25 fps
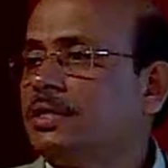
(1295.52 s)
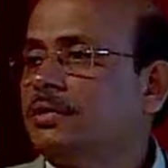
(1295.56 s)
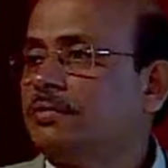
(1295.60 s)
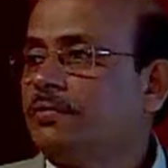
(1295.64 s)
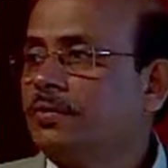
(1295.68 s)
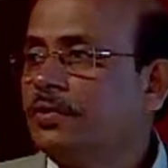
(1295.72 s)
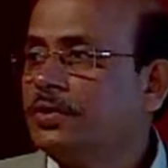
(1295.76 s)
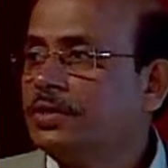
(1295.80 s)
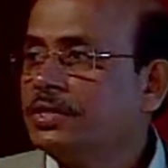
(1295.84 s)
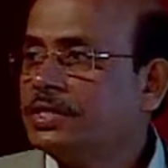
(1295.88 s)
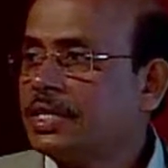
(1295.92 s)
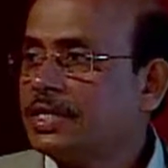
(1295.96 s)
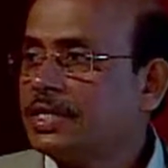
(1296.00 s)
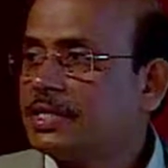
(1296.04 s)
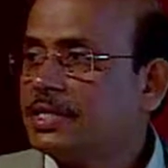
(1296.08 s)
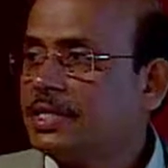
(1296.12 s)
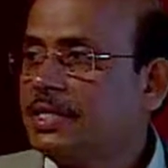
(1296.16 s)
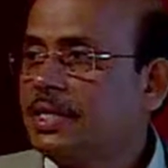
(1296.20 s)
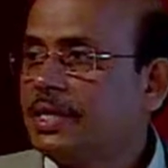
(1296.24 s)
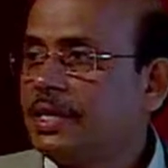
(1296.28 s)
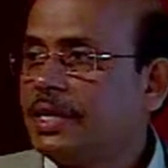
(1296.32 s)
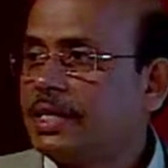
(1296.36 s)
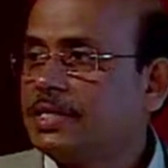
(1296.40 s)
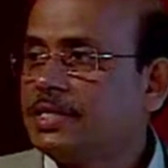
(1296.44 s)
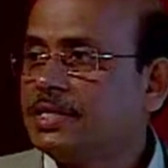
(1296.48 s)
fluid structure
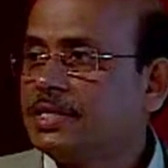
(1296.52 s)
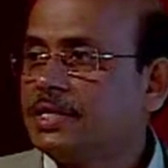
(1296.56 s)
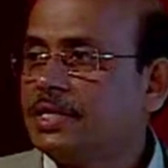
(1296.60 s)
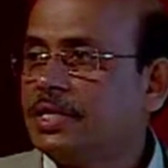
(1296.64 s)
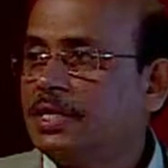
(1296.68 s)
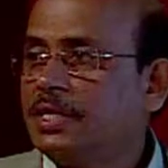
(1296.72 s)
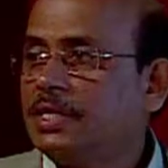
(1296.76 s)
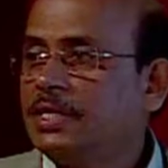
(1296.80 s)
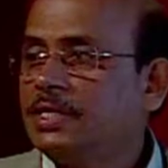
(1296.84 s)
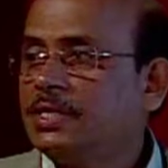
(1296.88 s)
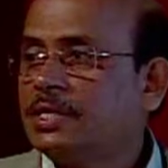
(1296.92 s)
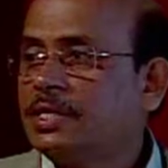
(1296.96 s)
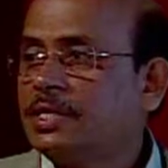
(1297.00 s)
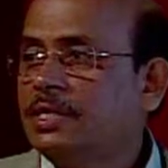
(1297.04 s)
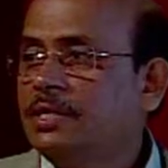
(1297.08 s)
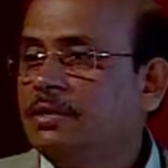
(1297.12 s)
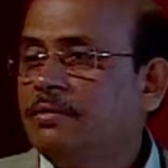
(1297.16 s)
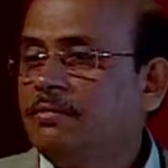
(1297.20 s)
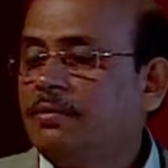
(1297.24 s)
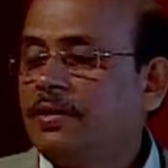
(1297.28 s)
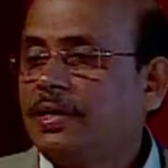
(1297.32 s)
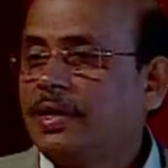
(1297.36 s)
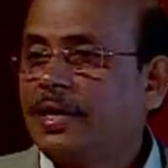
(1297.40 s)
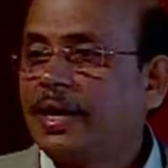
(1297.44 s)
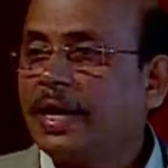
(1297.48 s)
interaction studies
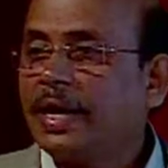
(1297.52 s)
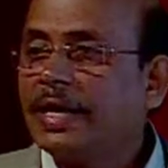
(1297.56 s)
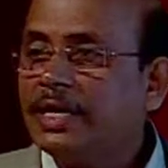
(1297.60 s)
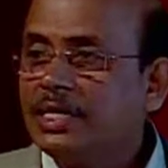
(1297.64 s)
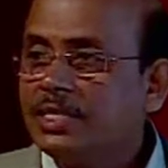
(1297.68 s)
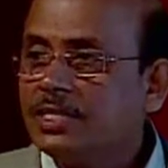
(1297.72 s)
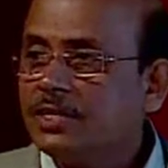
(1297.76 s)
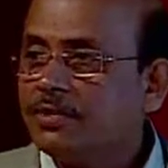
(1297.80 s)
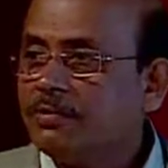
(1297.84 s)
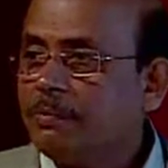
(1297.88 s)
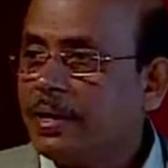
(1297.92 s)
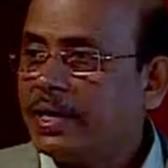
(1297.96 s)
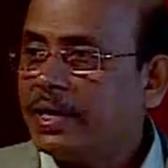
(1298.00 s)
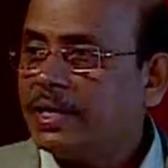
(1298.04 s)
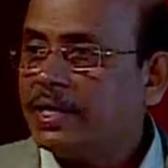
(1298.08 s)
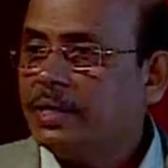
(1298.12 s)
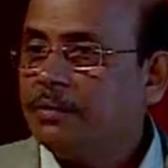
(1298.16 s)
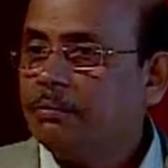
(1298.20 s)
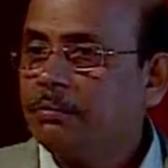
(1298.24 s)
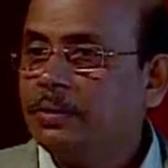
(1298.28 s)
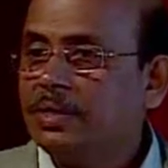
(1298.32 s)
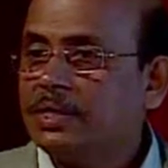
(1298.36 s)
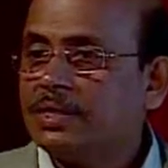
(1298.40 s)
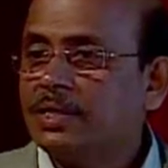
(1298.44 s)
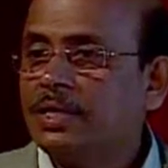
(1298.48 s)
for a range of Mach
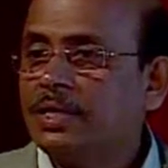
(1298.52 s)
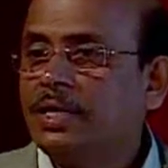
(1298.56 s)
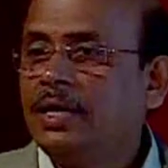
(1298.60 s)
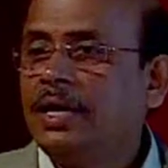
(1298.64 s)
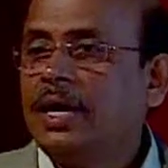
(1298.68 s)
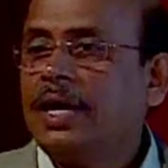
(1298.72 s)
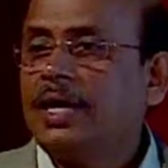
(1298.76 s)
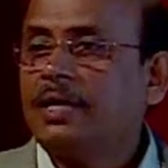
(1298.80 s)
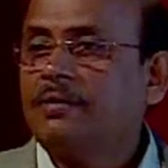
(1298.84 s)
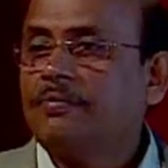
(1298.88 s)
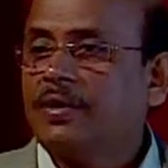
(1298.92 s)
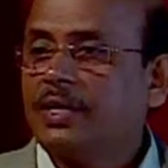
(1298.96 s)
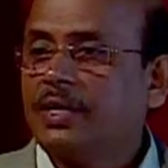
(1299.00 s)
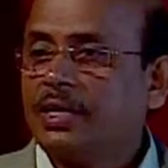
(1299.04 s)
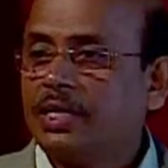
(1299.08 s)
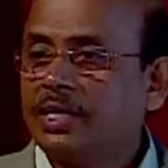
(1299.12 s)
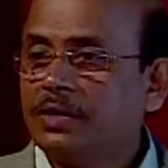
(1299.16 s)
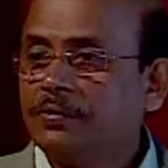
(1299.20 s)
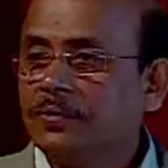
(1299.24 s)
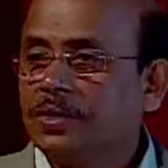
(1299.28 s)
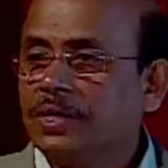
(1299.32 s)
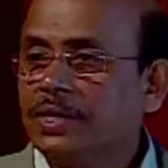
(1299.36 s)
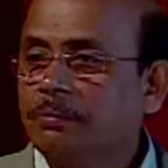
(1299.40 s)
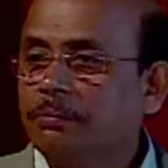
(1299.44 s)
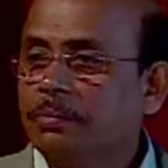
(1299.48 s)
numbers and for a
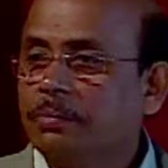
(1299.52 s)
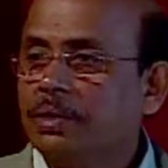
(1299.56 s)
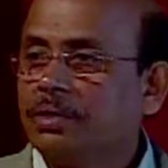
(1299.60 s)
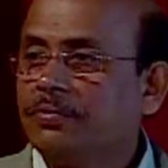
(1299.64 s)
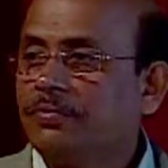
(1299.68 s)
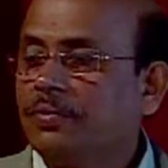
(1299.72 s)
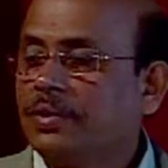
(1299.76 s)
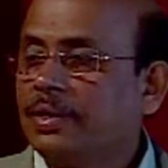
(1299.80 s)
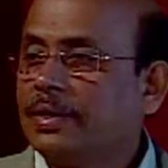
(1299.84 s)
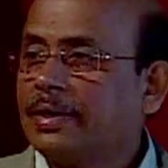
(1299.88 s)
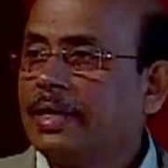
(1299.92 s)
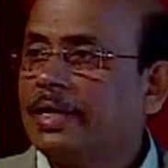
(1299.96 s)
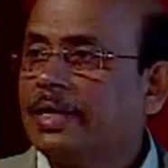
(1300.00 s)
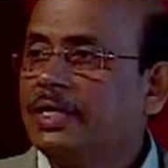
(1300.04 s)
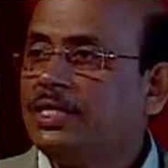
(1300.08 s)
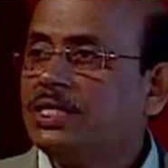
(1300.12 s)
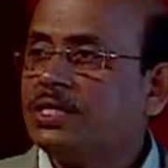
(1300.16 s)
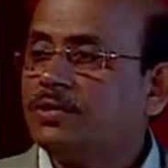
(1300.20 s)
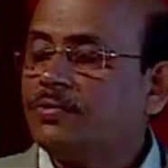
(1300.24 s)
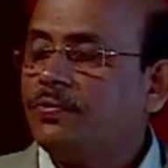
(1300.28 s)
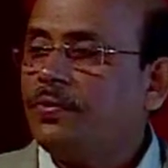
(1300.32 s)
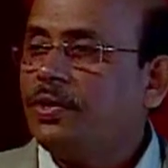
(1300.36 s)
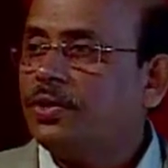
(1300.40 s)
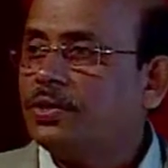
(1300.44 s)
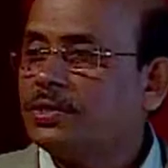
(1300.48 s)
given number for a range
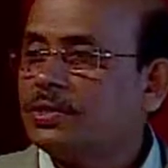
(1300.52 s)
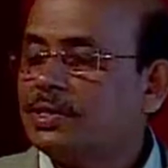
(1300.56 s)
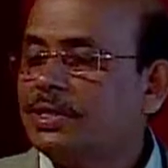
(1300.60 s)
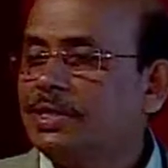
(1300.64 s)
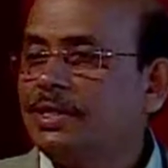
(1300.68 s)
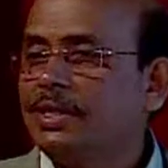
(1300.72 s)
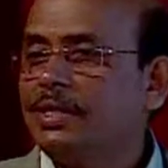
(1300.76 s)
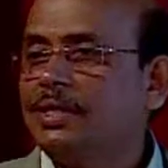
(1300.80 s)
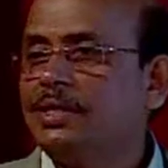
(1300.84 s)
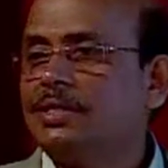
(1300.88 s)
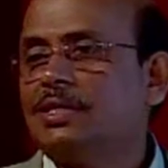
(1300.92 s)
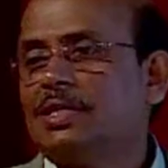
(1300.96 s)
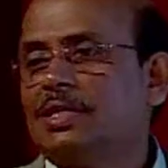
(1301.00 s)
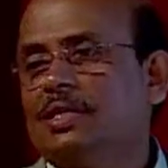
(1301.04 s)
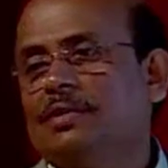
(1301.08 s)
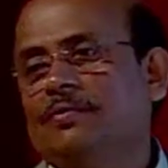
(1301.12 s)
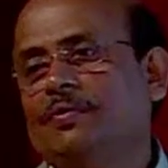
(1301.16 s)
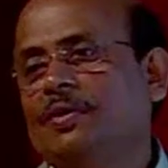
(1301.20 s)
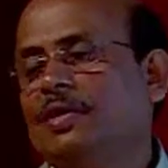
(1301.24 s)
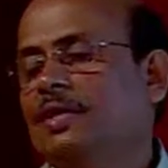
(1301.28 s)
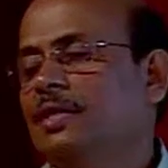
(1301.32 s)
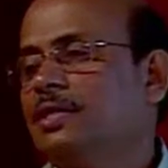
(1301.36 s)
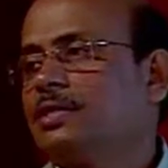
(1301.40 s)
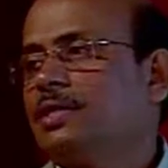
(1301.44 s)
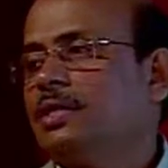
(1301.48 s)
of velocities and
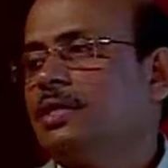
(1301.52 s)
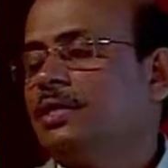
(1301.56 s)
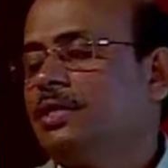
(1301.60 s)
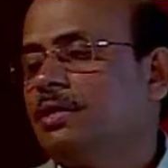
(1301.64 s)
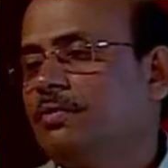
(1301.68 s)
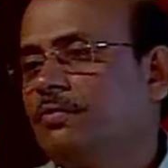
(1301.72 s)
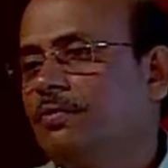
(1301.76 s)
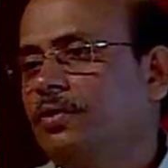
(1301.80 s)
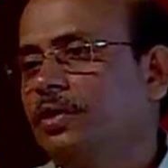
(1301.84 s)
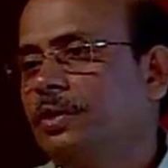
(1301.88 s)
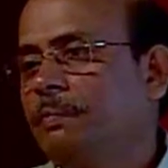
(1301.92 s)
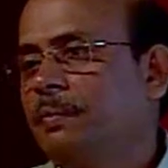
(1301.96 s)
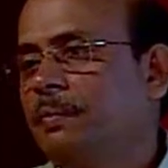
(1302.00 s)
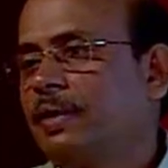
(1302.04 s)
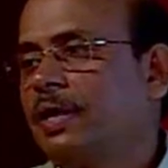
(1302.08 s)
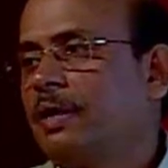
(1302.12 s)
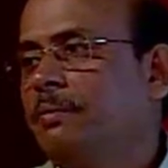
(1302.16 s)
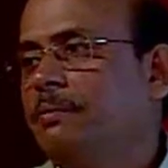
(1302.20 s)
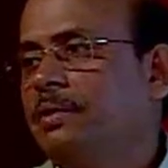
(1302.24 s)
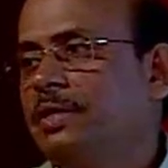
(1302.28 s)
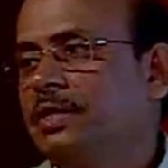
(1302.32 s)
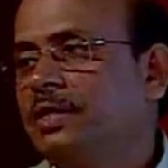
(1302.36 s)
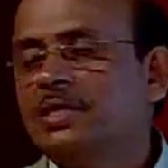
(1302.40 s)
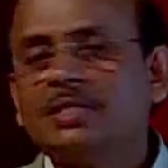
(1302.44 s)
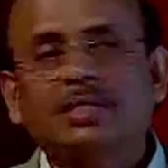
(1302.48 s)
various other fluid
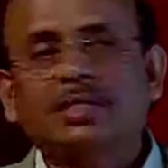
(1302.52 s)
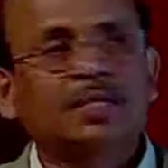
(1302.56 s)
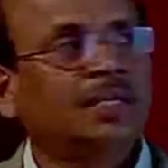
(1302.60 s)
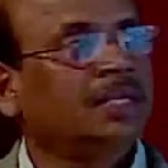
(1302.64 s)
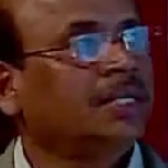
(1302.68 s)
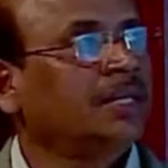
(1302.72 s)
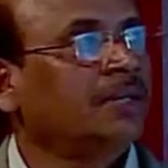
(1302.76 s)
parameters.